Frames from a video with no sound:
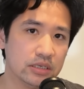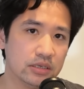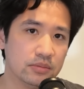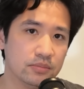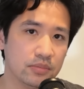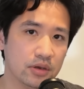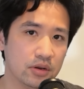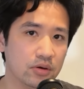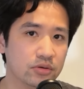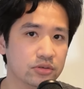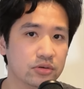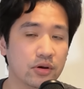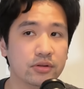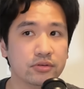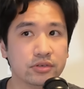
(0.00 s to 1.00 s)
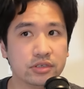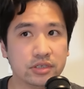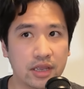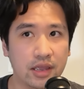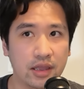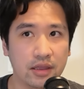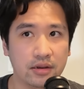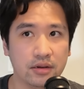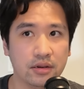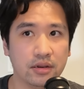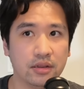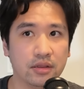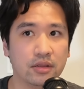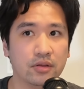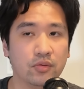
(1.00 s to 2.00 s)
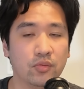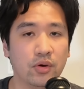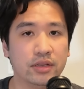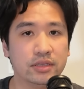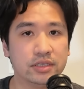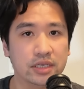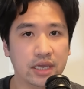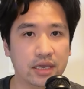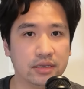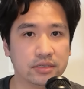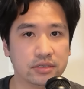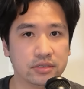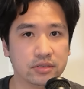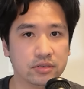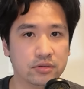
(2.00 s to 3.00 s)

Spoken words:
but also understand what it takes to